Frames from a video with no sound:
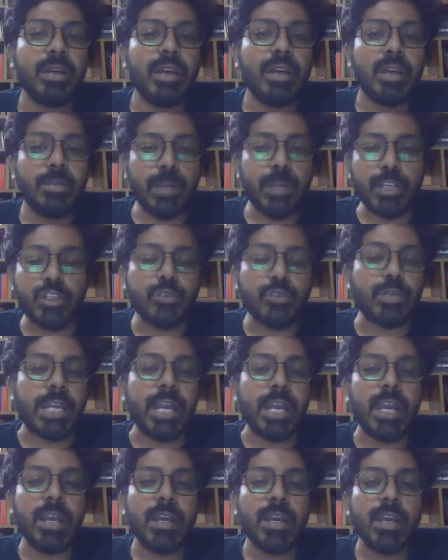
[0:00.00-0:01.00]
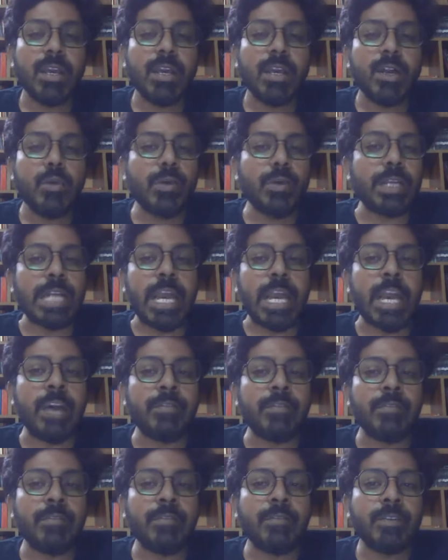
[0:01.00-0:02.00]
But today, when I
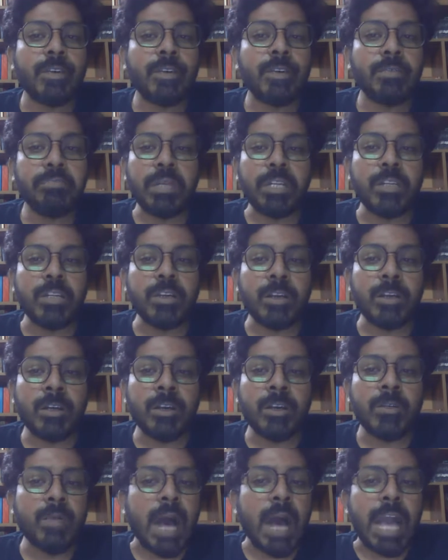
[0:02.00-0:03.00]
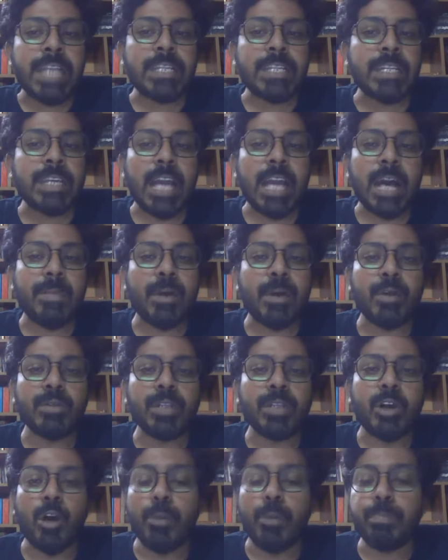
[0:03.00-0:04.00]
have been writing about
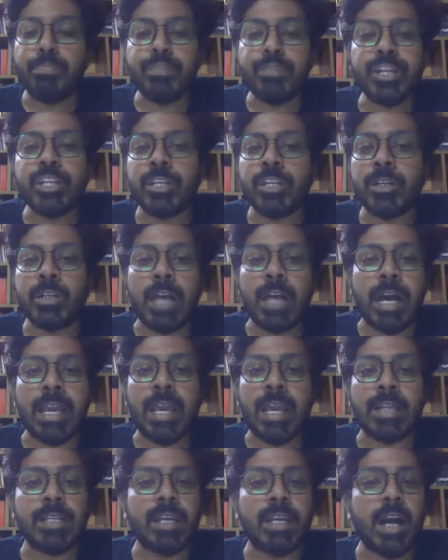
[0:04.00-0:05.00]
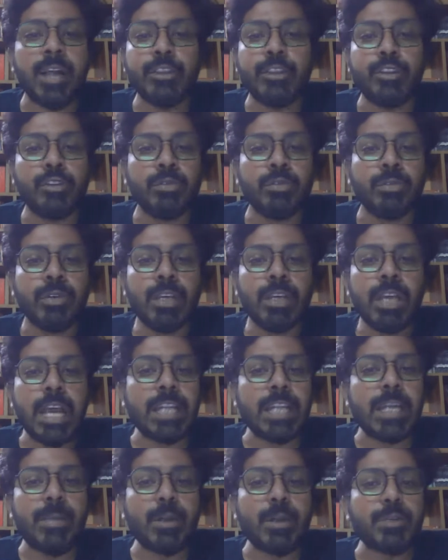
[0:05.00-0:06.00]
the oppression I had gone through
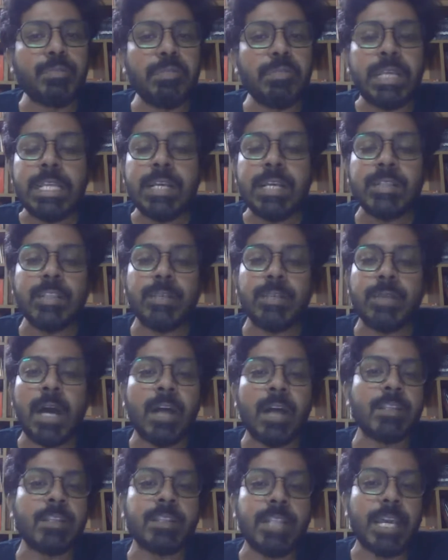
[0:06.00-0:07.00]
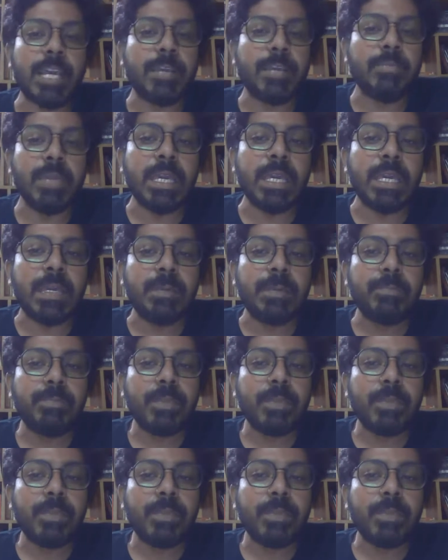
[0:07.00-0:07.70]
and about millions of others like me,